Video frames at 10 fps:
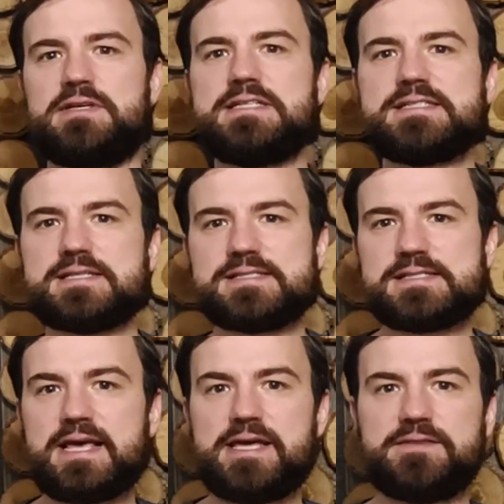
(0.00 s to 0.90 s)
There is a
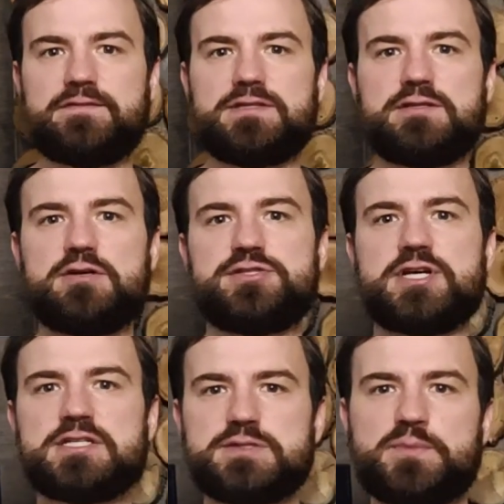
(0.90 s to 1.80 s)
saying that you are
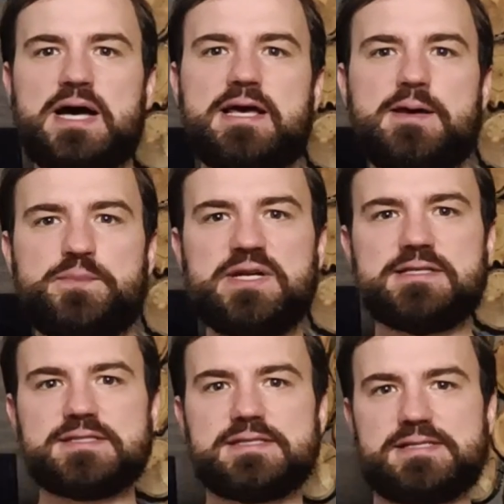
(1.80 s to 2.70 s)
judged by
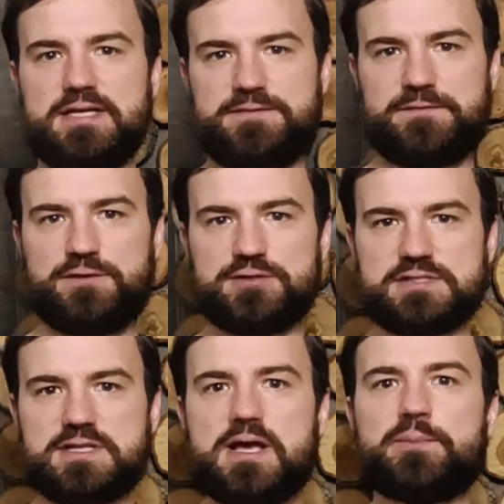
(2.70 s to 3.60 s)
appearances at
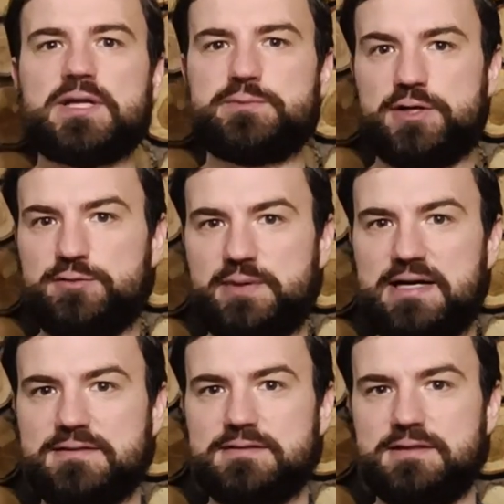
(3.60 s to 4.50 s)
first, but by your
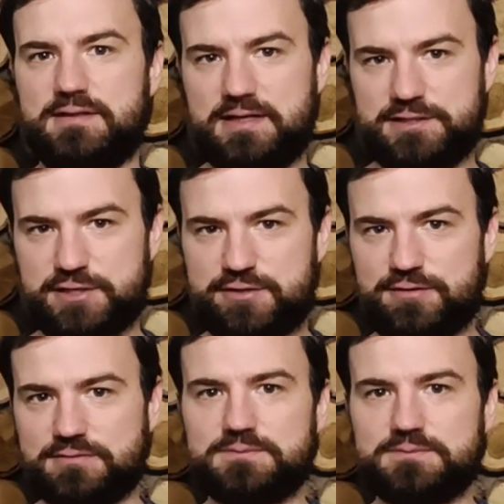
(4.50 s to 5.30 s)
mind later on.